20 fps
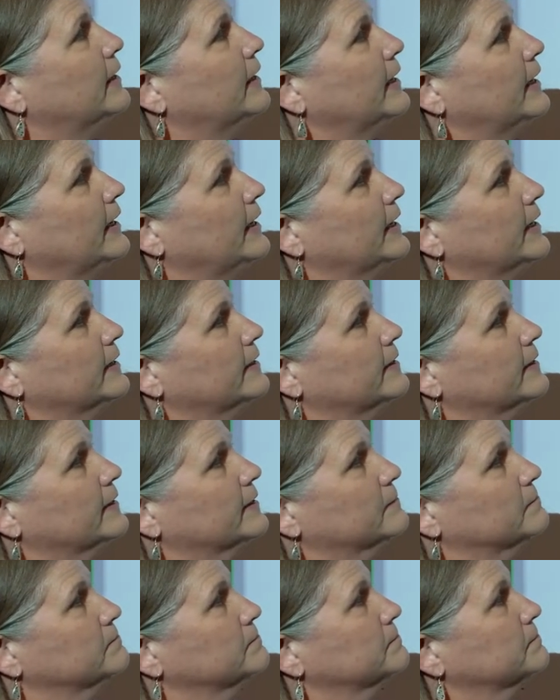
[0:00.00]
And
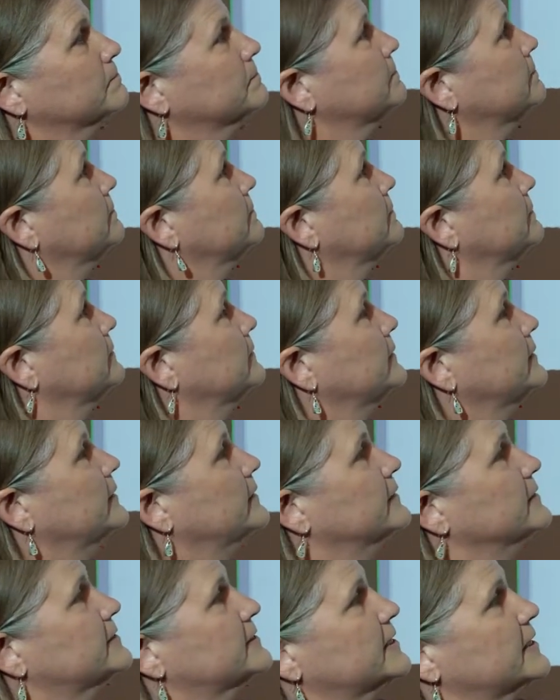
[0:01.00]

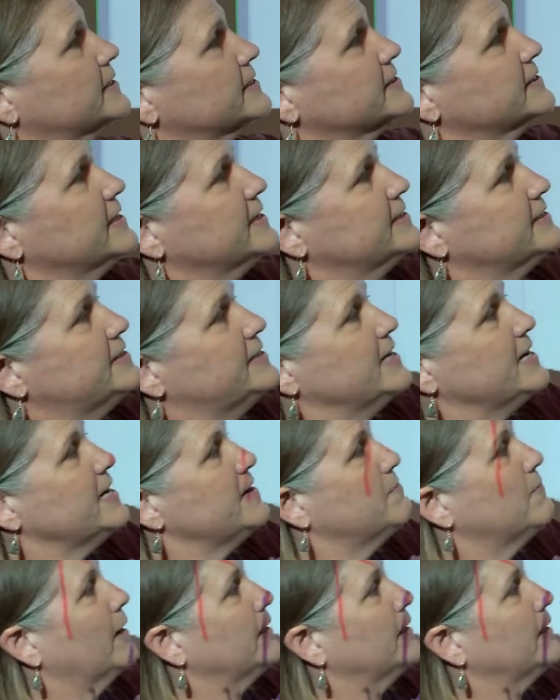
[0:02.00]
it says that d